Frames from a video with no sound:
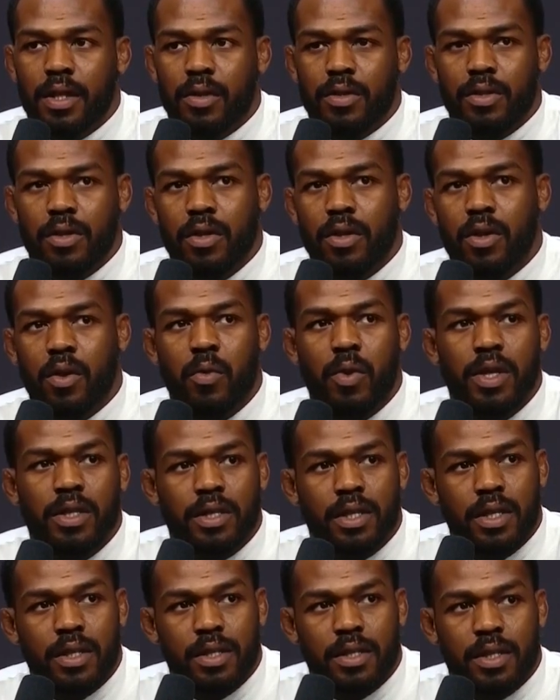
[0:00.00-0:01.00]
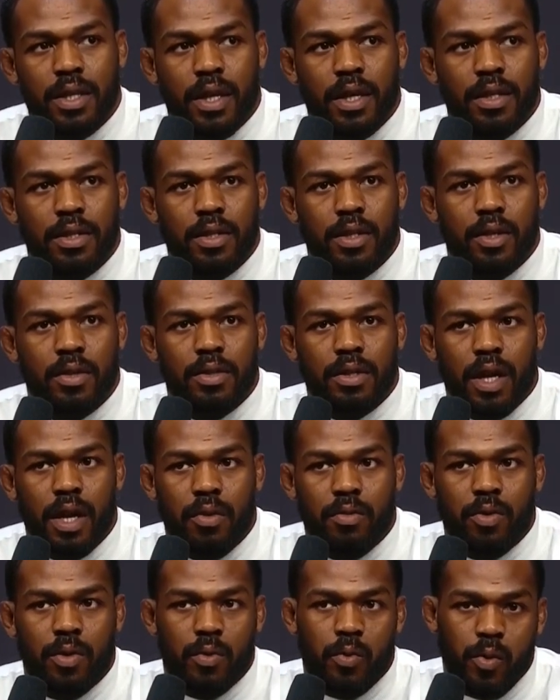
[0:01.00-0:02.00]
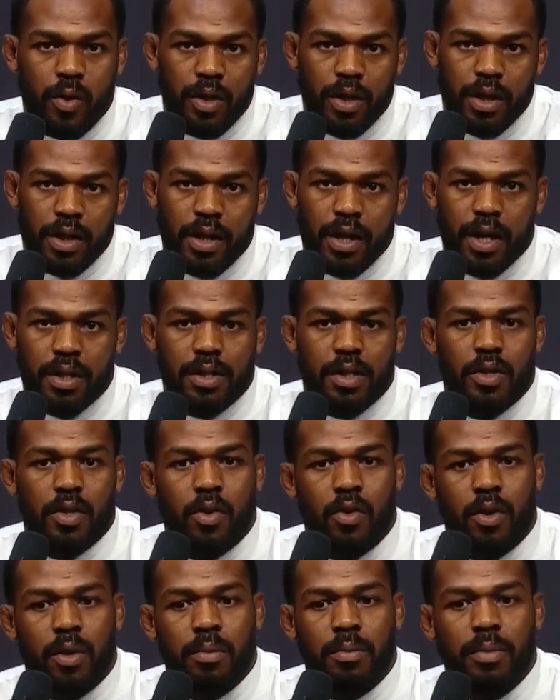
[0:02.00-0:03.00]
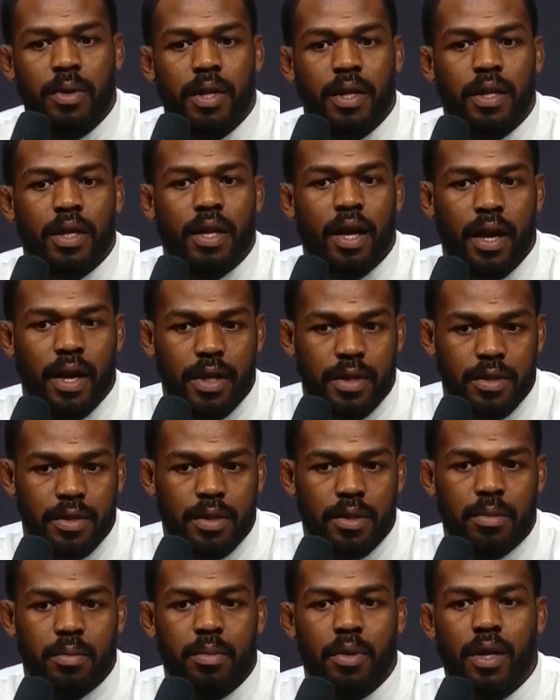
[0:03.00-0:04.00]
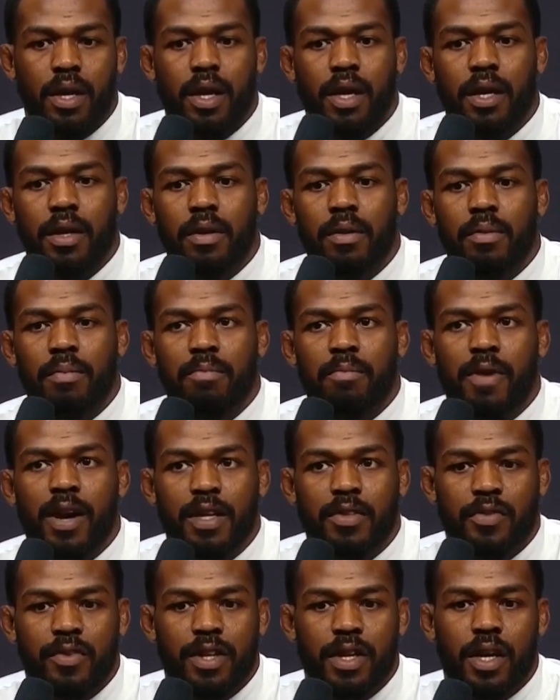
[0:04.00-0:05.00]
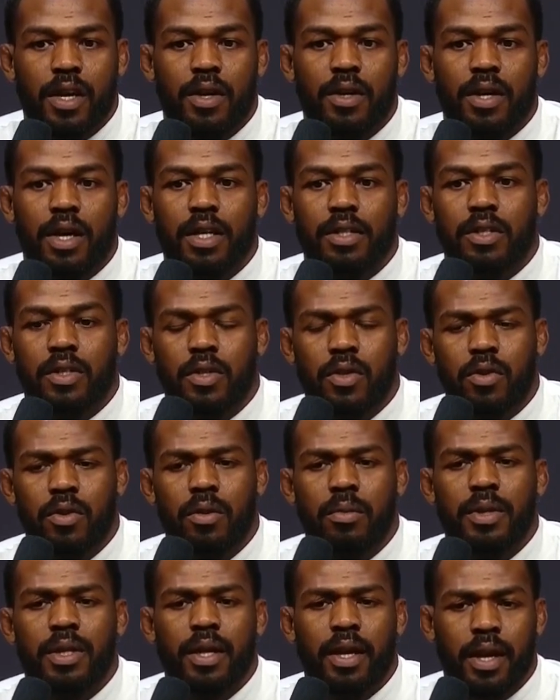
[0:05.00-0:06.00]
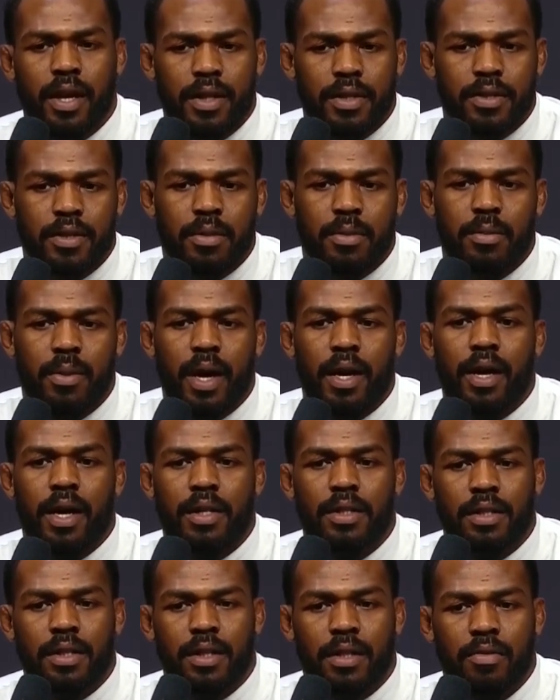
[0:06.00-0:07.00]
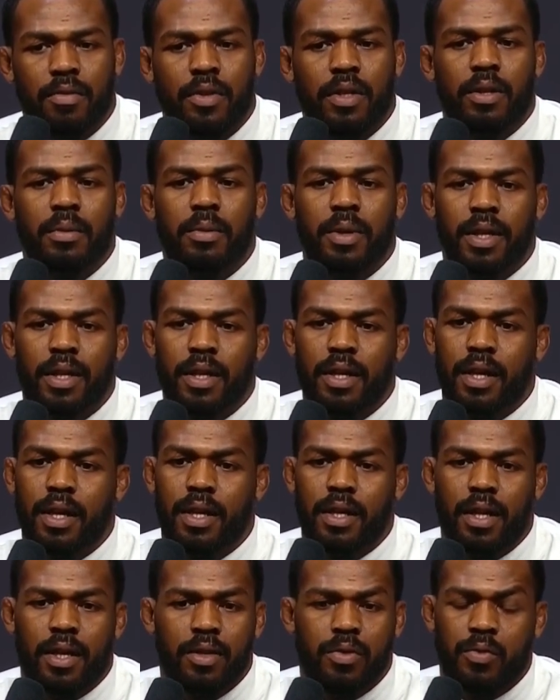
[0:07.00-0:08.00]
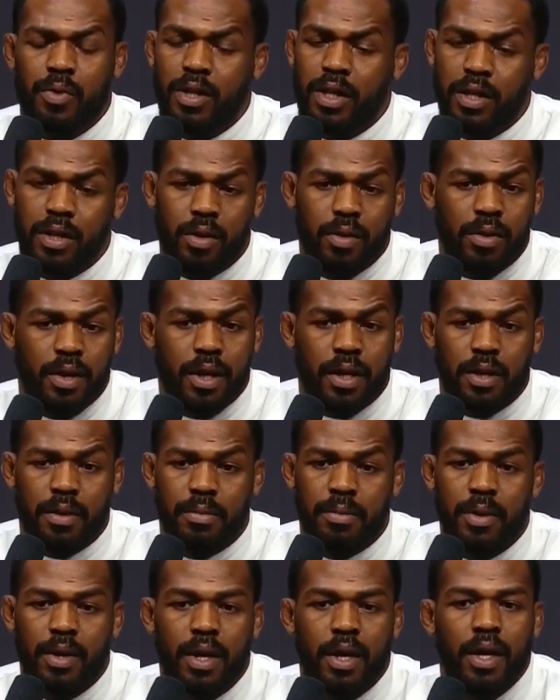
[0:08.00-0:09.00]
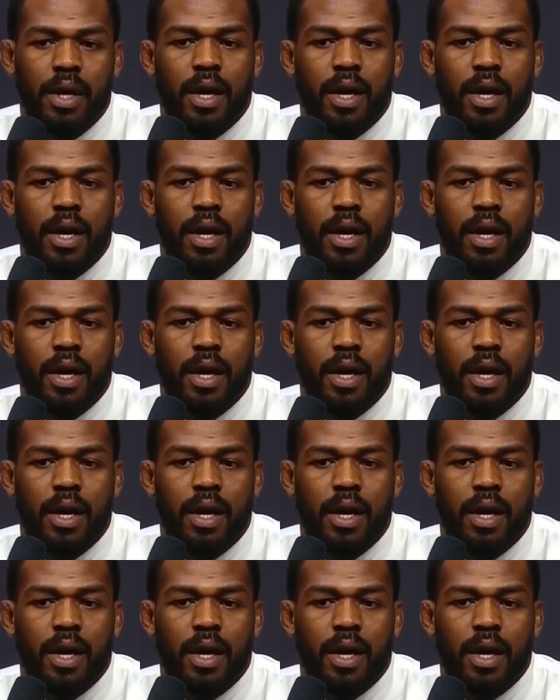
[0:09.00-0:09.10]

there's no coincidence that, you know, Tyrone Woodley got to know him and hates him. Masvidal got to know him and hates him. I got to live with him and really don't like him.